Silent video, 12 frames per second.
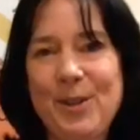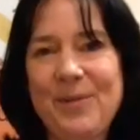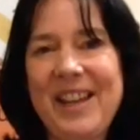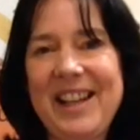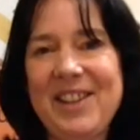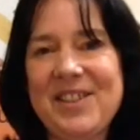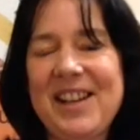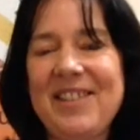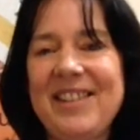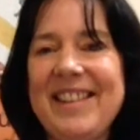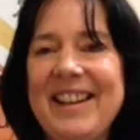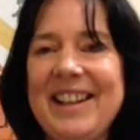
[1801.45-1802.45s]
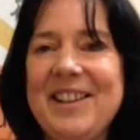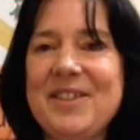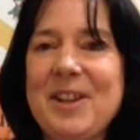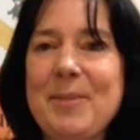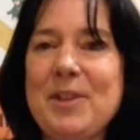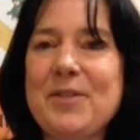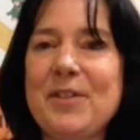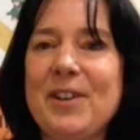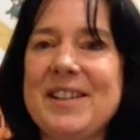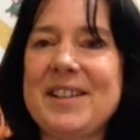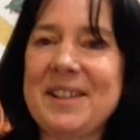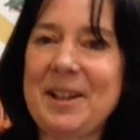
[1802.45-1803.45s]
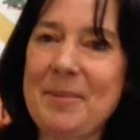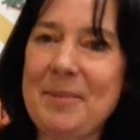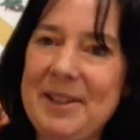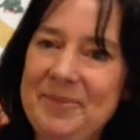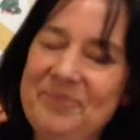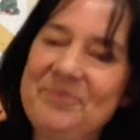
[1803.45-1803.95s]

Thank you, Terry. Thank you so much for asking me.